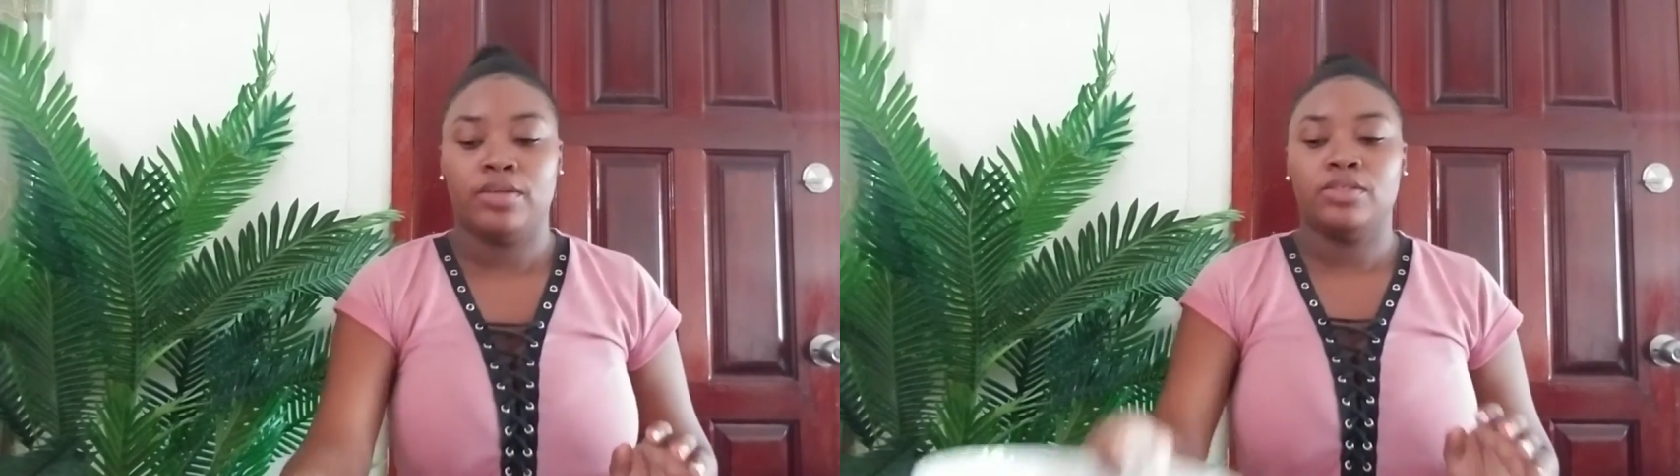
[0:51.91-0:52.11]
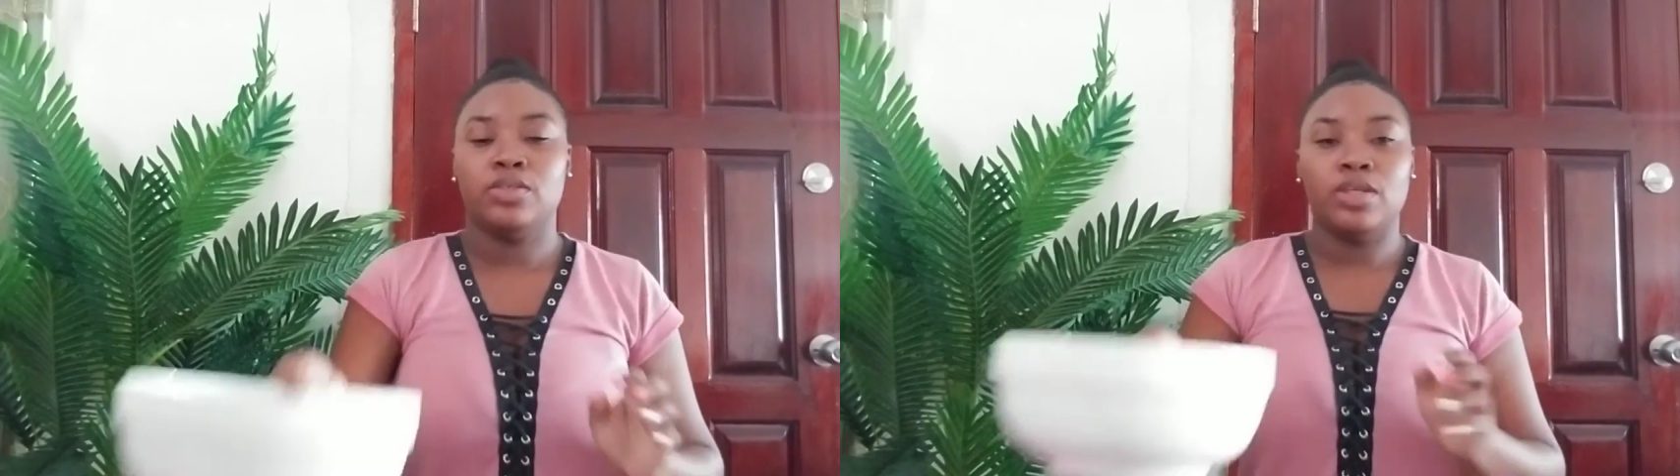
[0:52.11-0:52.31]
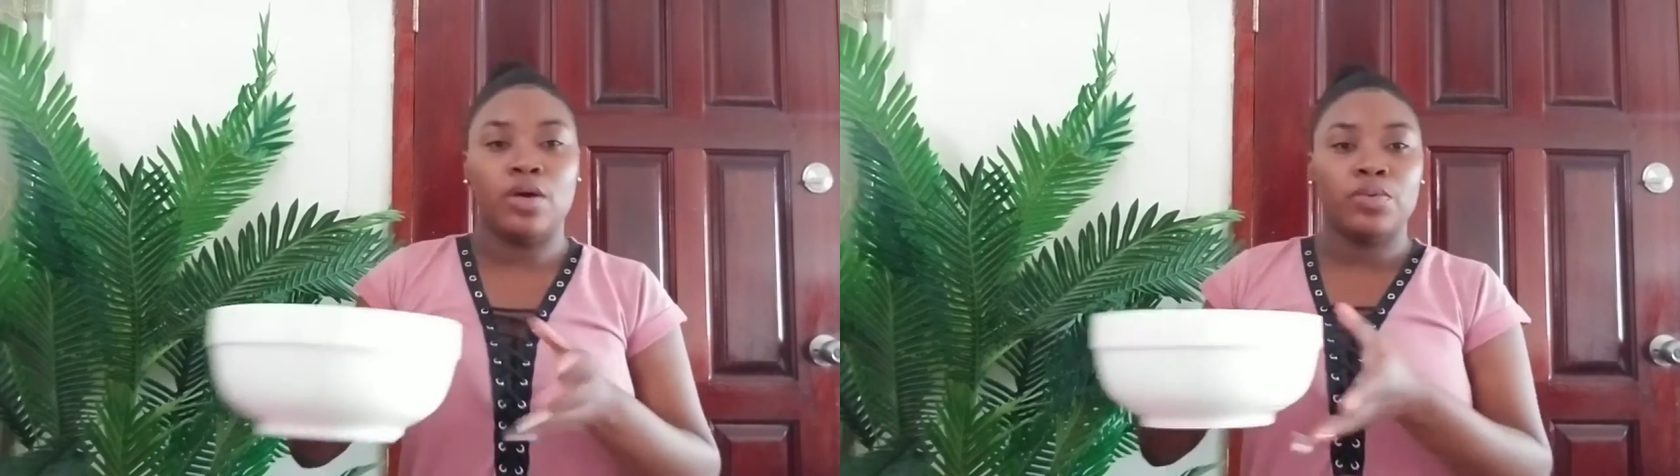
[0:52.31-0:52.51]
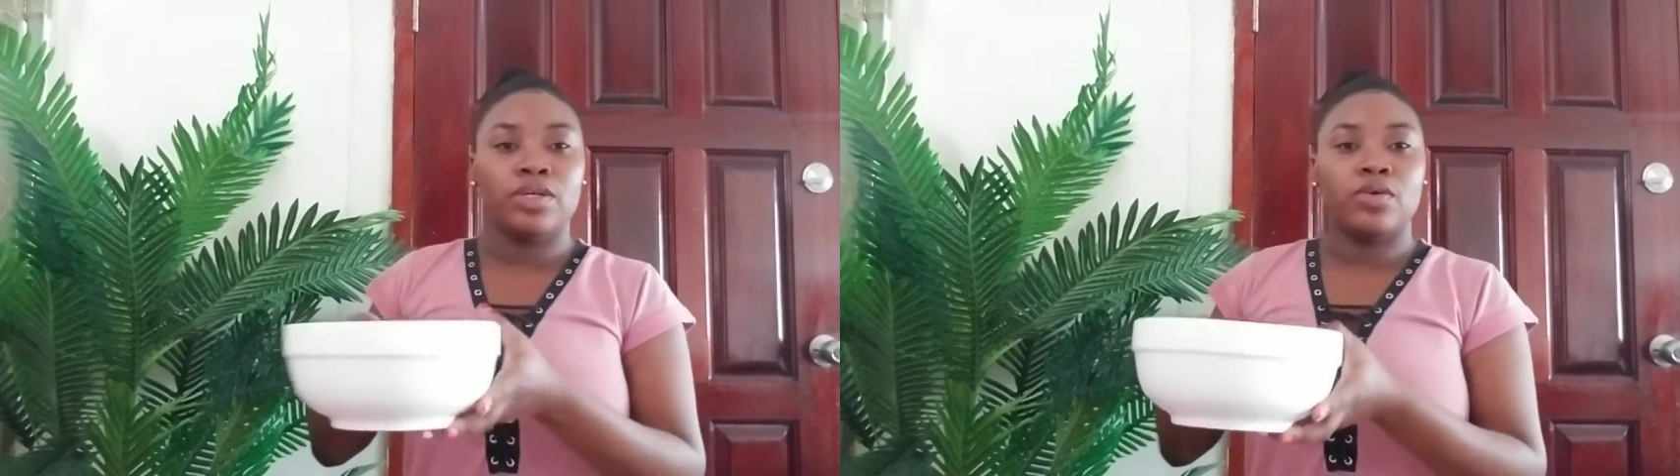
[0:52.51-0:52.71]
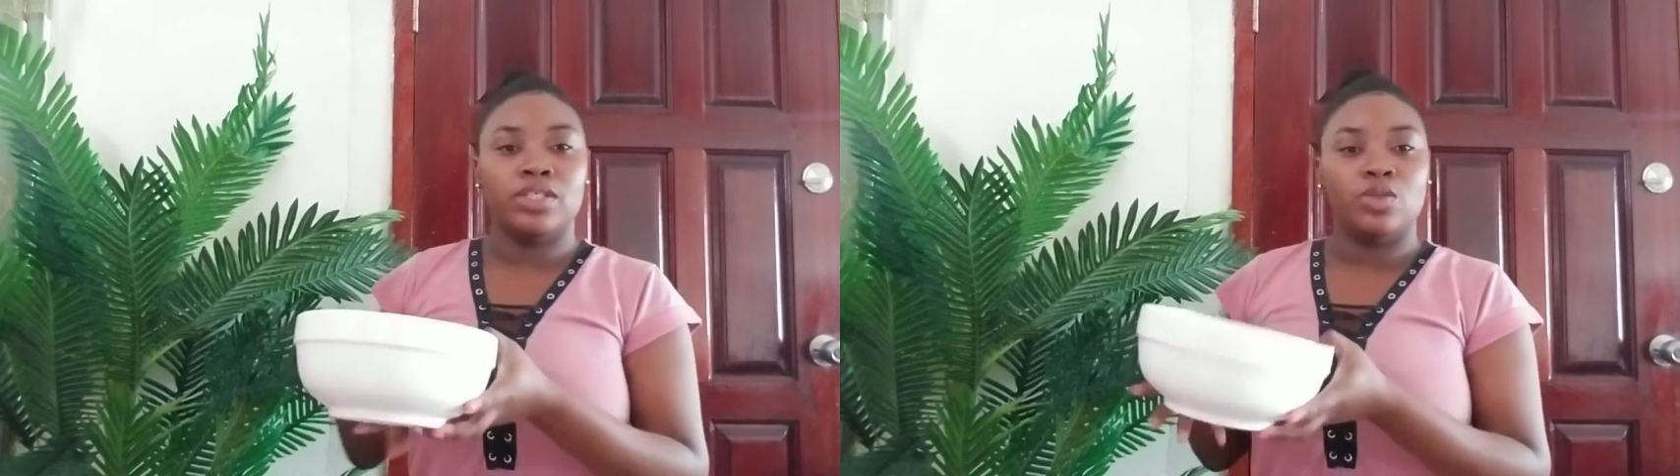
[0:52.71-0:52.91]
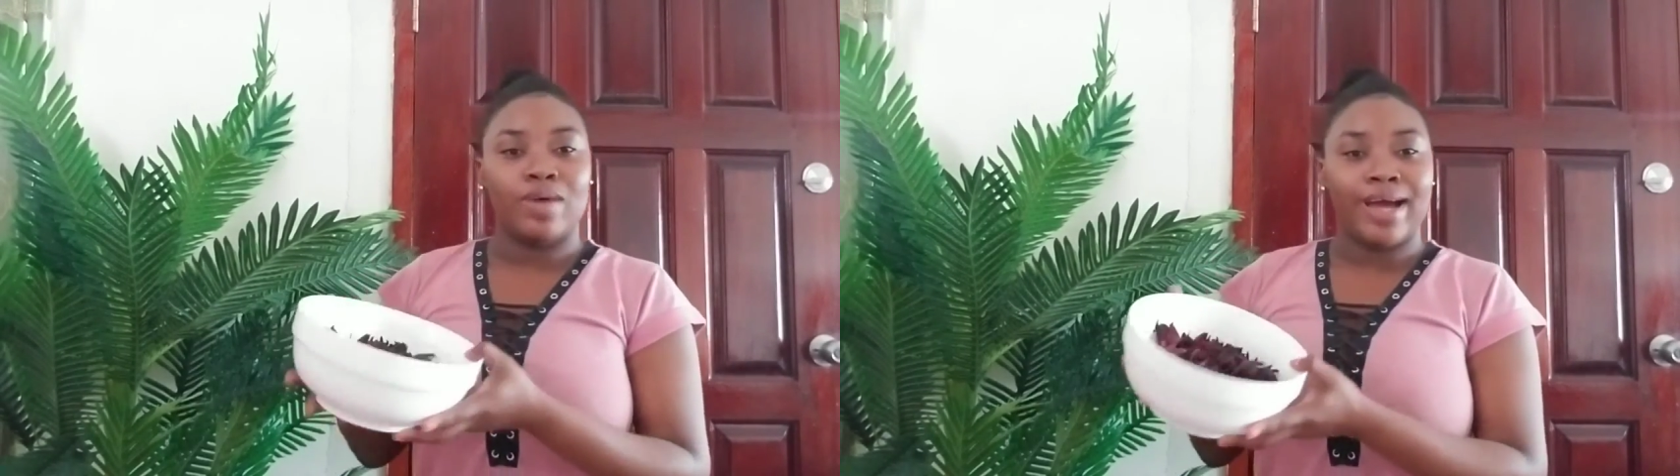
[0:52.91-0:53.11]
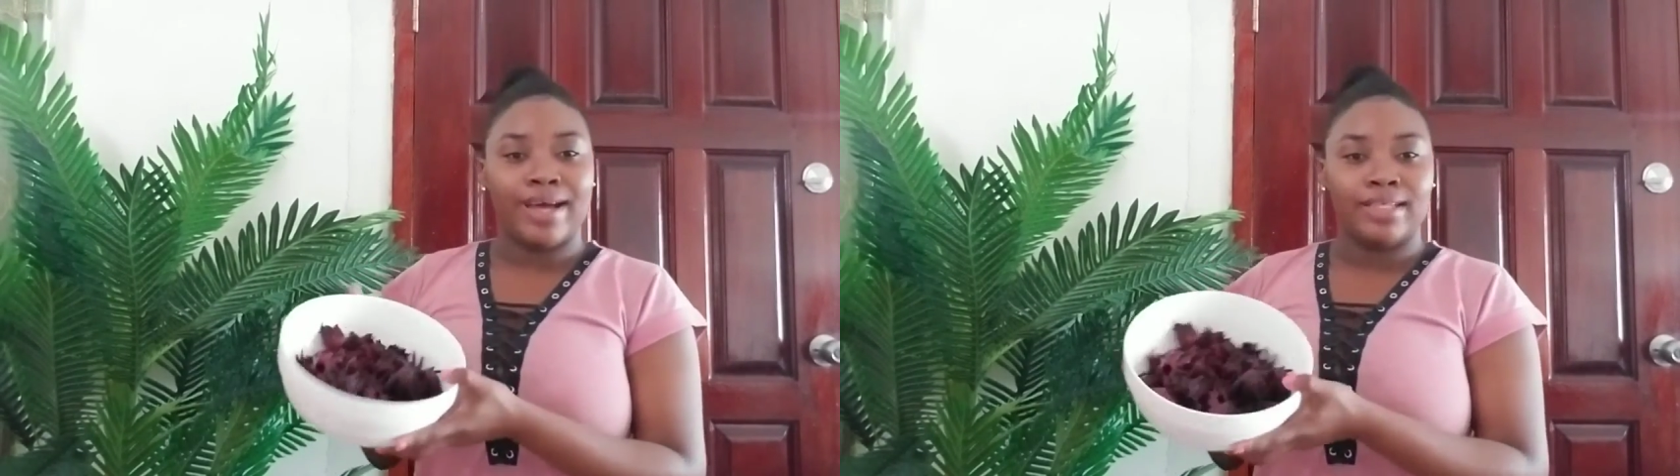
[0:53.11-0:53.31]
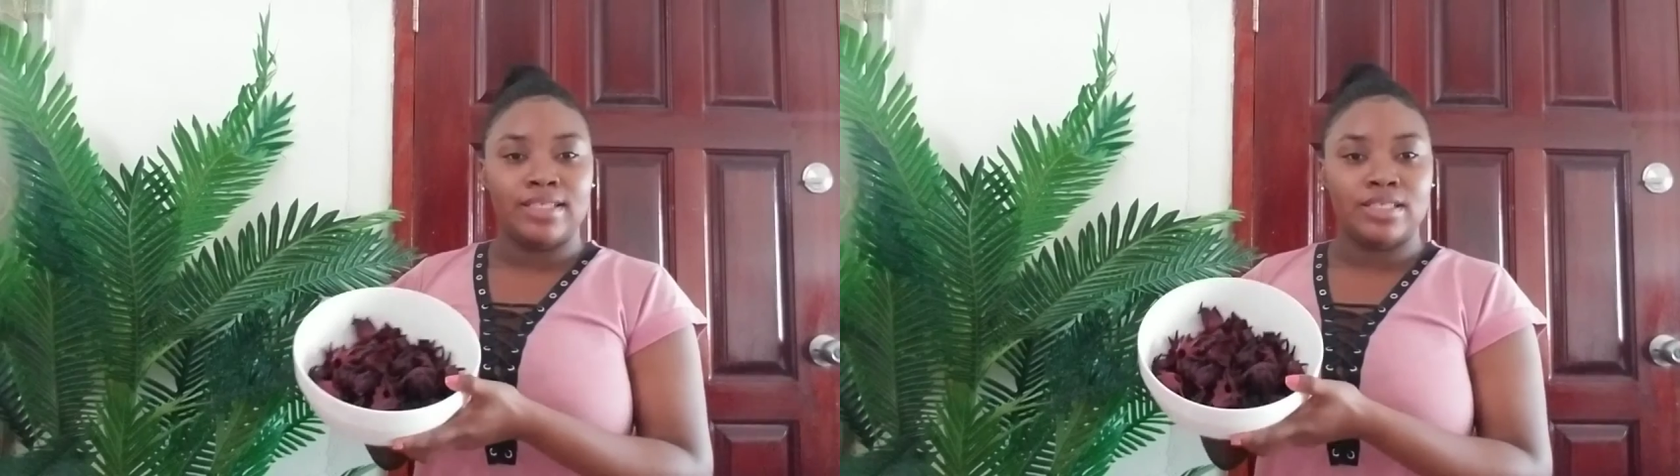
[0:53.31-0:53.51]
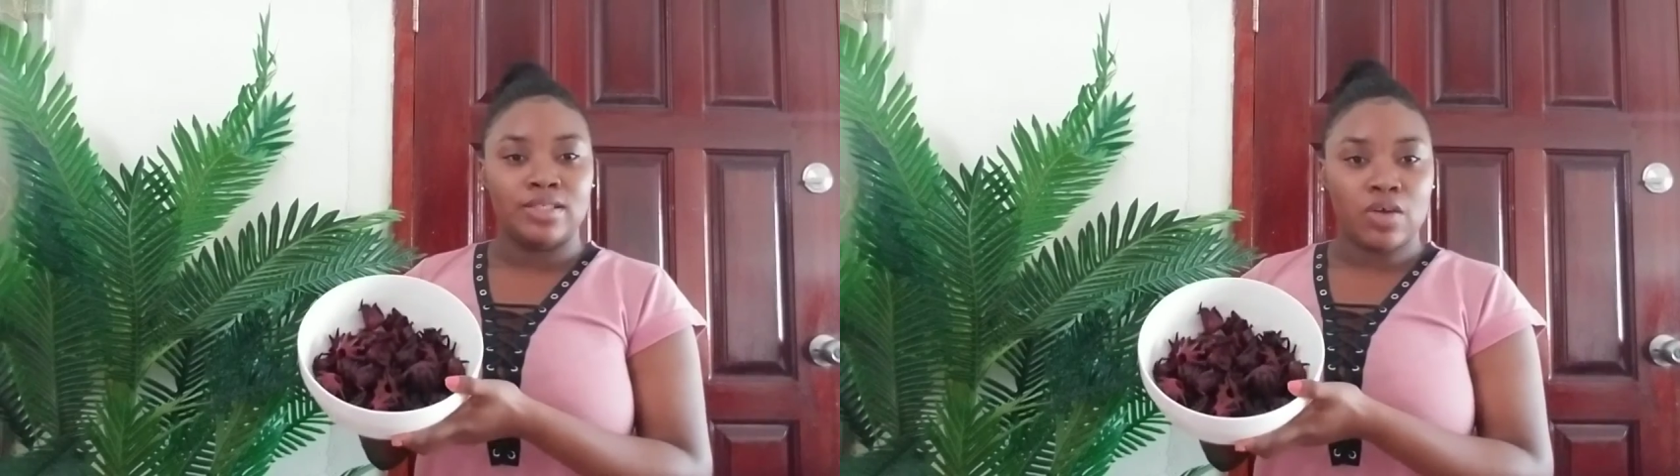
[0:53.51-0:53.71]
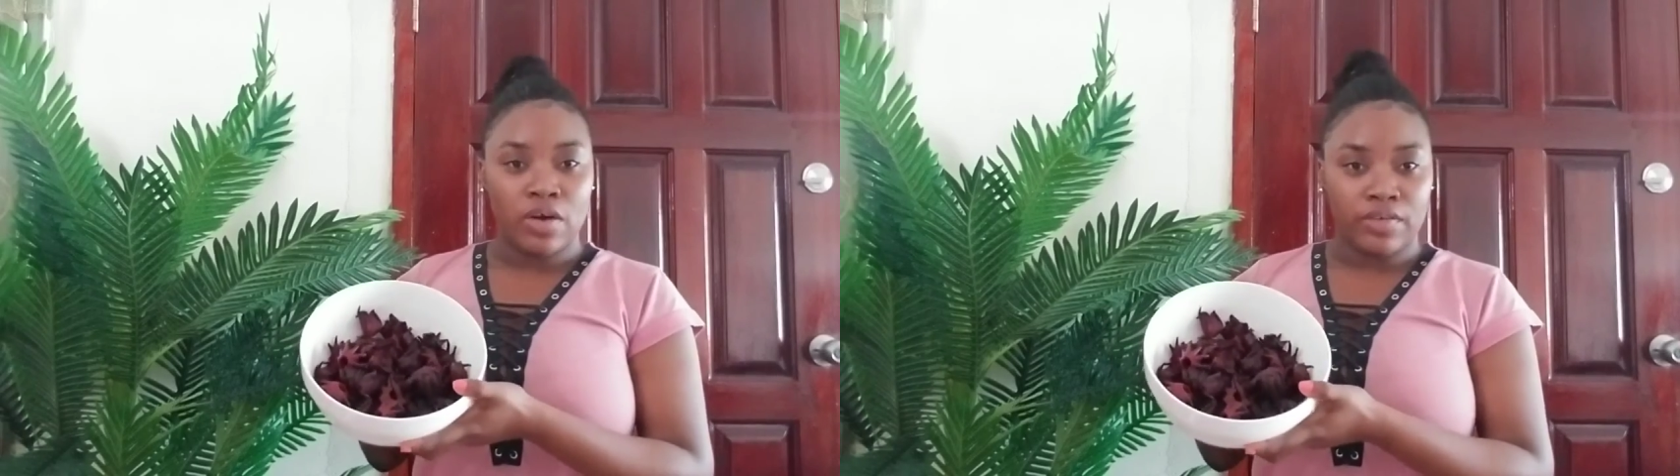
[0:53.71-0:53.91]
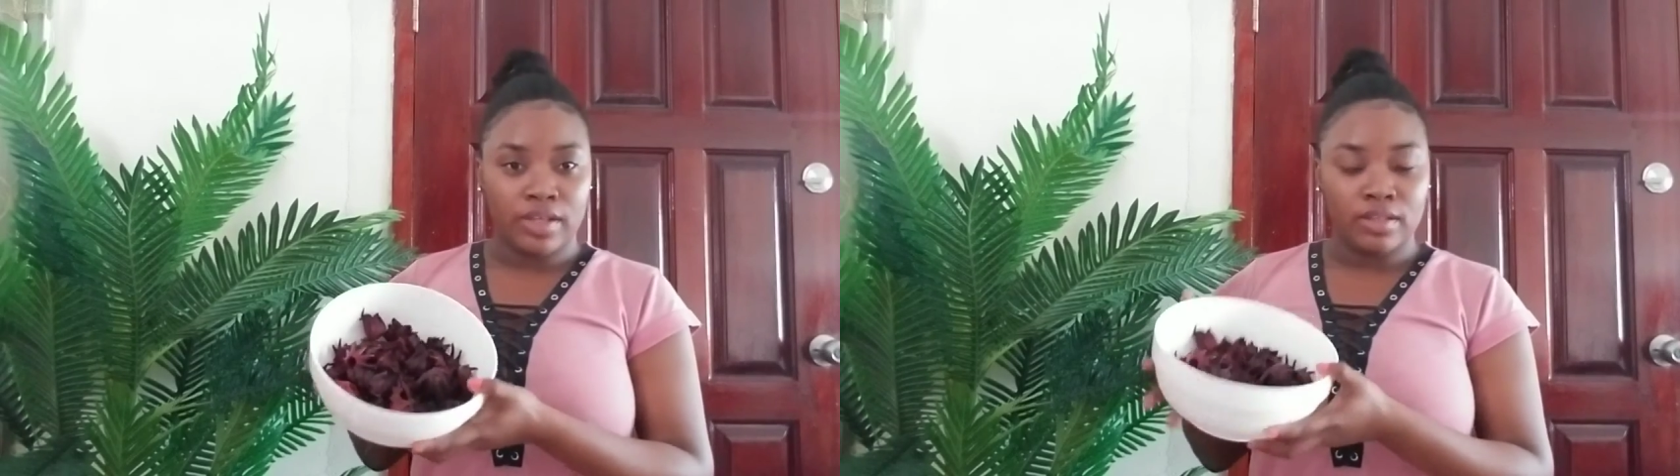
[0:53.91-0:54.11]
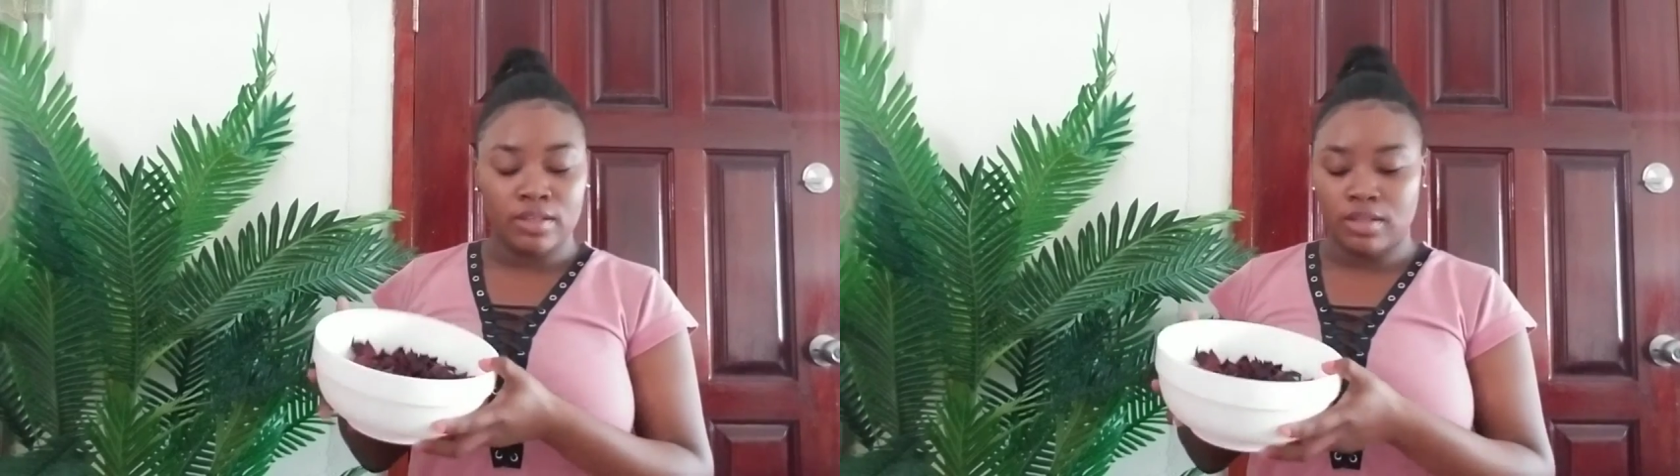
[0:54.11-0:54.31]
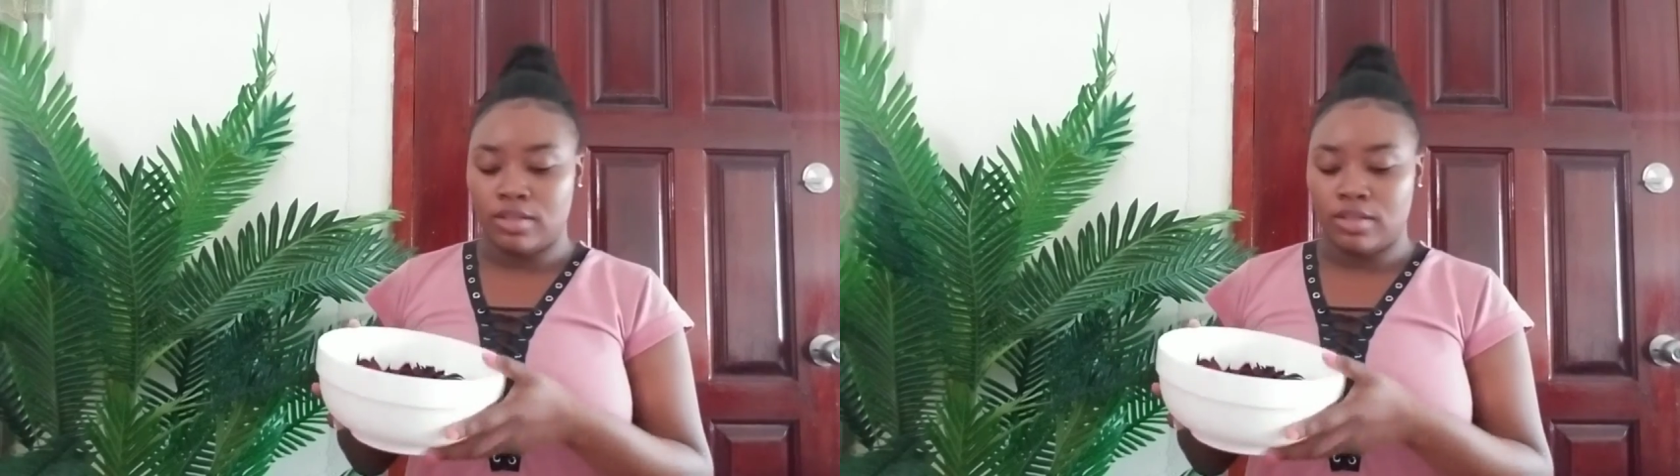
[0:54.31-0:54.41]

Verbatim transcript: So now we're going to add the sorrel